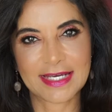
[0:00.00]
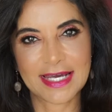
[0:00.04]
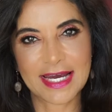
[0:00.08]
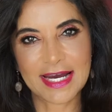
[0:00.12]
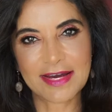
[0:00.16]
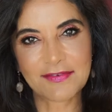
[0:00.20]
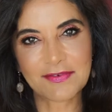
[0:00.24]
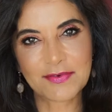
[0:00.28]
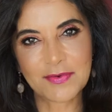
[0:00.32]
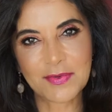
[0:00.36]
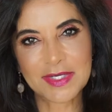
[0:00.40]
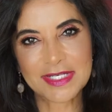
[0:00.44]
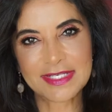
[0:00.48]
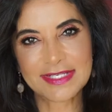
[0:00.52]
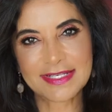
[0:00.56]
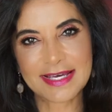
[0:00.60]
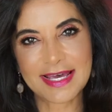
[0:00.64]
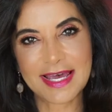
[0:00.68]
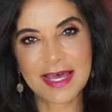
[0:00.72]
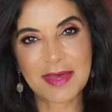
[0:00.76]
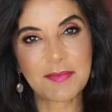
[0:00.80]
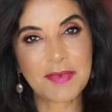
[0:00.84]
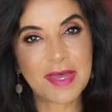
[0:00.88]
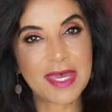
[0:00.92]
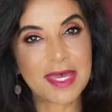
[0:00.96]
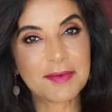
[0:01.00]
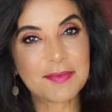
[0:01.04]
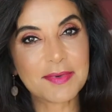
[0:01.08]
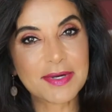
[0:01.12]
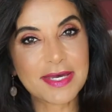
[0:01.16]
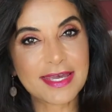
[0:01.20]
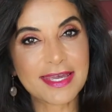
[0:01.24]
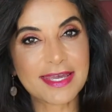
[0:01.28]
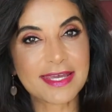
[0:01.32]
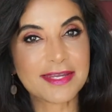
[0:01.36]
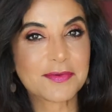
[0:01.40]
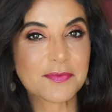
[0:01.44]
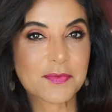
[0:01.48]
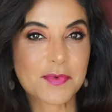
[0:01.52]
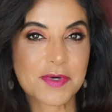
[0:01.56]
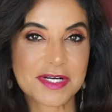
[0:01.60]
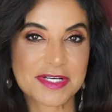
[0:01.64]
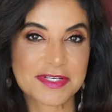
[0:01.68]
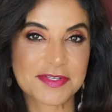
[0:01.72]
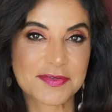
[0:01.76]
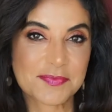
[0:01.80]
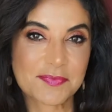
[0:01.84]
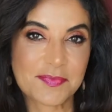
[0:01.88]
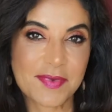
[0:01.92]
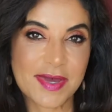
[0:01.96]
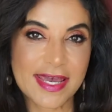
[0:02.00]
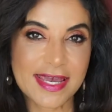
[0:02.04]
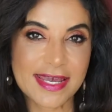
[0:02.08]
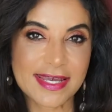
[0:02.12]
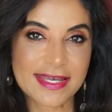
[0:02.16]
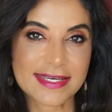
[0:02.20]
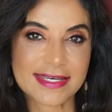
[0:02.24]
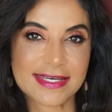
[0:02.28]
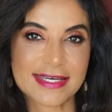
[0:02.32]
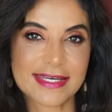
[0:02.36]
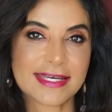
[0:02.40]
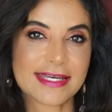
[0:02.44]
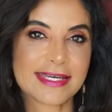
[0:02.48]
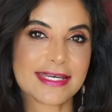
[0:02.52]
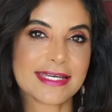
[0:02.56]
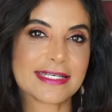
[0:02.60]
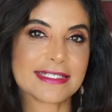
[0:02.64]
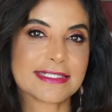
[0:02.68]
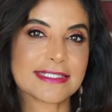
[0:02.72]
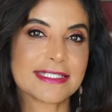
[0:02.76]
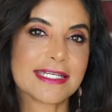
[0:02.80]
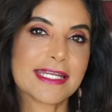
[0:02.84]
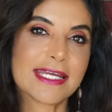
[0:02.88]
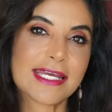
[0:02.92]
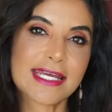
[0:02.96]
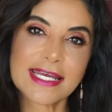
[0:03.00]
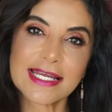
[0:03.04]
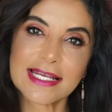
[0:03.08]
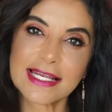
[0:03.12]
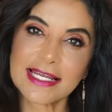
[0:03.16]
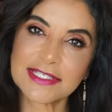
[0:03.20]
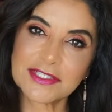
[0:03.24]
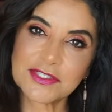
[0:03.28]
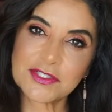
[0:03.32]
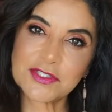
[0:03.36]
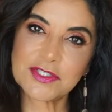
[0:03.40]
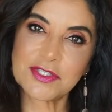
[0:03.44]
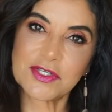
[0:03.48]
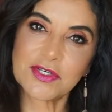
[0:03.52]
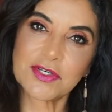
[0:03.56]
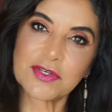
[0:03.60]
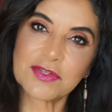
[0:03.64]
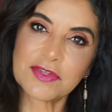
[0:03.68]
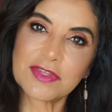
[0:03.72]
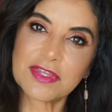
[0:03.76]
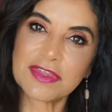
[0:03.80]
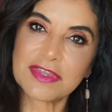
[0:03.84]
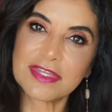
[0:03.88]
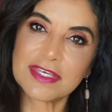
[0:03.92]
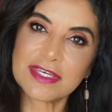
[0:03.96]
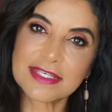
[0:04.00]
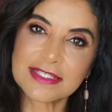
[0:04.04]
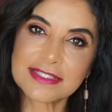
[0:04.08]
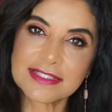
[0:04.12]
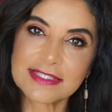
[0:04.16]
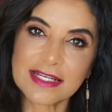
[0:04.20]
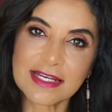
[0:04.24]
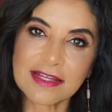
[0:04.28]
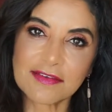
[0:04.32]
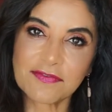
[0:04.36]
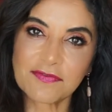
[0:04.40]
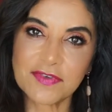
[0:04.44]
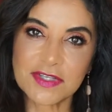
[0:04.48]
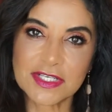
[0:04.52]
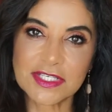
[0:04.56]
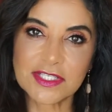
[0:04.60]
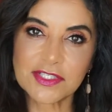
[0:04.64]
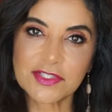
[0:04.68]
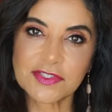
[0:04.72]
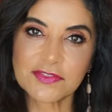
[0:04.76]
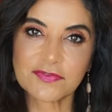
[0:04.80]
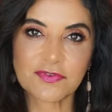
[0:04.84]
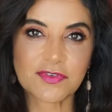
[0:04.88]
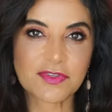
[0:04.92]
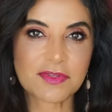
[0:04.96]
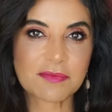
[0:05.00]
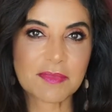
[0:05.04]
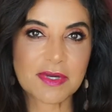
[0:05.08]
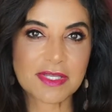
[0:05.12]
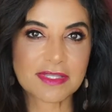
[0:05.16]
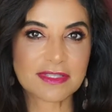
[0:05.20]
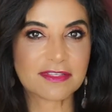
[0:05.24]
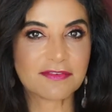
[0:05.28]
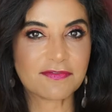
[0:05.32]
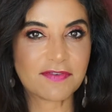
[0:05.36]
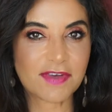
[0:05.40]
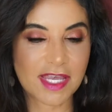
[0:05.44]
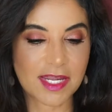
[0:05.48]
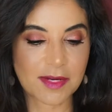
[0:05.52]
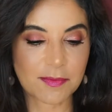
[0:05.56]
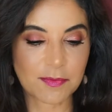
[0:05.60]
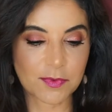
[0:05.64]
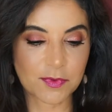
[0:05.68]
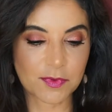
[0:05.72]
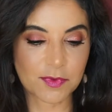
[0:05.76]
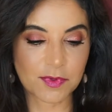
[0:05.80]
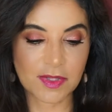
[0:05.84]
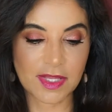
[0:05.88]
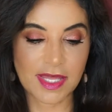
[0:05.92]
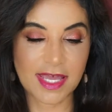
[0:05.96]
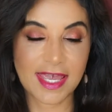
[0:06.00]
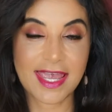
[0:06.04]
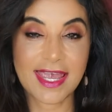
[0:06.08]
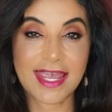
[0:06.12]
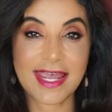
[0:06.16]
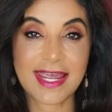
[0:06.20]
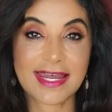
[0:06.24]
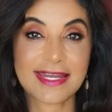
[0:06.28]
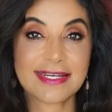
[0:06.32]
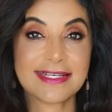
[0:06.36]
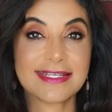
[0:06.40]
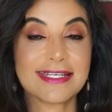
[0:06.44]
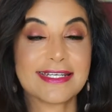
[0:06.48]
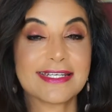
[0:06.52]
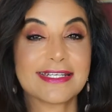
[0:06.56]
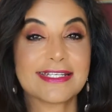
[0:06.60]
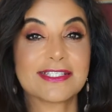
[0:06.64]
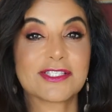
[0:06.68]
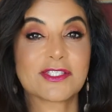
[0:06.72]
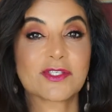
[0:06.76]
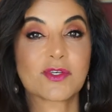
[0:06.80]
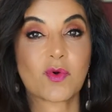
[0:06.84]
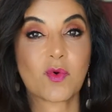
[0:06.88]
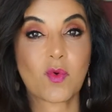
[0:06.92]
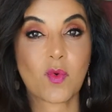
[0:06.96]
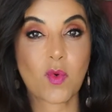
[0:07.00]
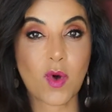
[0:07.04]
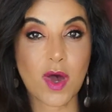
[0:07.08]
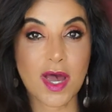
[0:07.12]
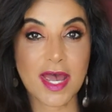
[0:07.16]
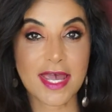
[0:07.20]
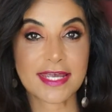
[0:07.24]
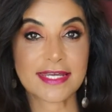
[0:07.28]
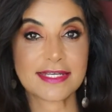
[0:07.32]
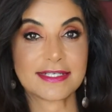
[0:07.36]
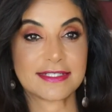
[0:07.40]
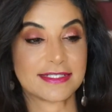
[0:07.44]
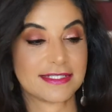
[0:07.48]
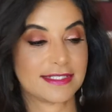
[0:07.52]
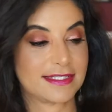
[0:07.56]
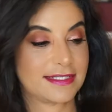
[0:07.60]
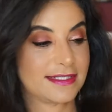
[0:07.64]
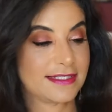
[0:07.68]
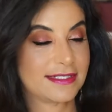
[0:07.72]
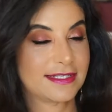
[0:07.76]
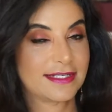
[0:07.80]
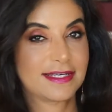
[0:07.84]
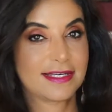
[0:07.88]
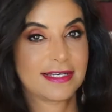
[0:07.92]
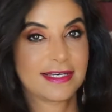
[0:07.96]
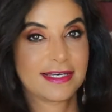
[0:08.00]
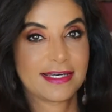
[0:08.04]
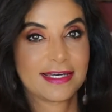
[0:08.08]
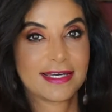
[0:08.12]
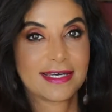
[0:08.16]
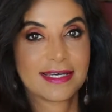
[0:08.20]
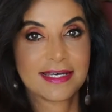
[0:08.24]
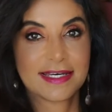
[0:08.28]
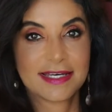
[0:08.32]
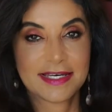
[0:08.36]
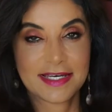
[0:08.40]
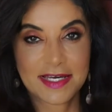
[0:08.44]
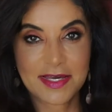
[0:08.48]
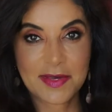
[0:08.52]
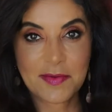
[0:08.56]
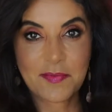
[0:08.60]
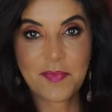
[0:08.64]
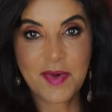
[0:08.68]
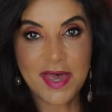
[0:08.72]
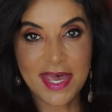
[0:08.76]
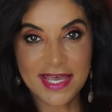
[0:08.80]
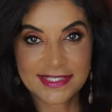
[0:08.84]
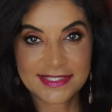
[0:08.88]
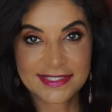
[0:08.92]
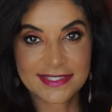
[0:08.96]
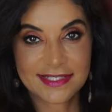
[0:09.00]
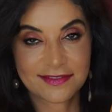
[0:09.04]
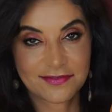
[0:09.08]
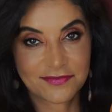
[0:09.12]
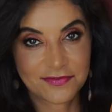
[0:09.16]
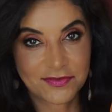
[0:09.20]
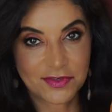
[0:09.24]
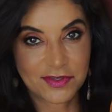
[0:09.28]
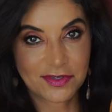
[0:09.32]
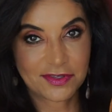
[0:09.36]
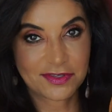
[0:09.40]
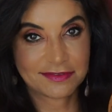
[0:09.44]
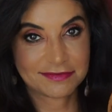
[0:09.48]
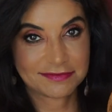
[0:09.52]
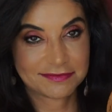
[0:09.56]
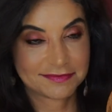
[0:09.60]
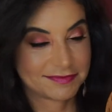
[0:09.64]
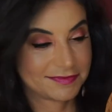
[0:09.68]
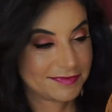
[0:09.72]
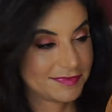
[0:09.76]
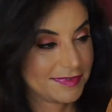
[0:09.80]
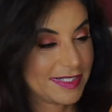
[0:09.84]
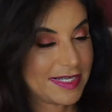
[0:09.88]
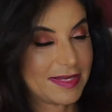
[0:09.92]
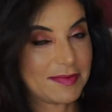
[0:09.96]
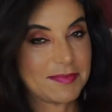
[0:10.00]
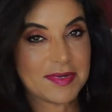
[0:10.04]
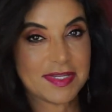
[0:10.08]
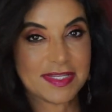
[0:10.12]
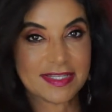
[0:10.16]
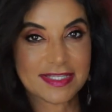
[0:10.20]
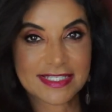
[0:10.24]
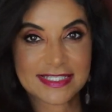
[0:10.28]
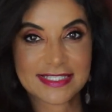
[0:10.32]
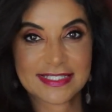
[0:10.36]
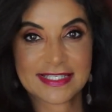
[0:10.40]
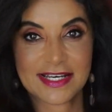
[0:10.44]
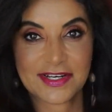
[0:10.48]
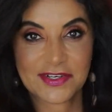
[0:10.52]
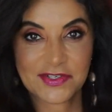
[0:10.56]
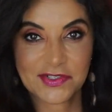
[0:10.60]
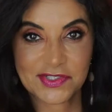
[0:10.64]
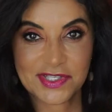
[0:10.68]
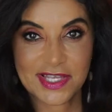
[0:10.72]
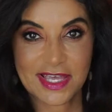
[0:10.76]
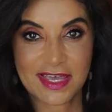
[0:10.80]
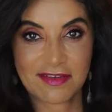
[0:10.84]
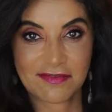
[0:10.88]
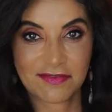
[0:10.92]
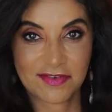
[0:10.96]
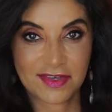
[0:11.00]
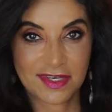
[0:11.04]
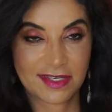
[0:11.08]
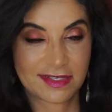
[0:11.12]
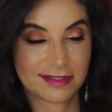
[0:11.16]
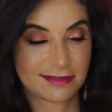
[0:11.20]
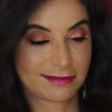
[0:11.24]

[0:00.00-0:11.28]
Hi everyone, I'm Heba and welcome back. Today I'd like to show you the things that I finished for the month of April and it is quite a basketful. I mean, this sucker's heavy.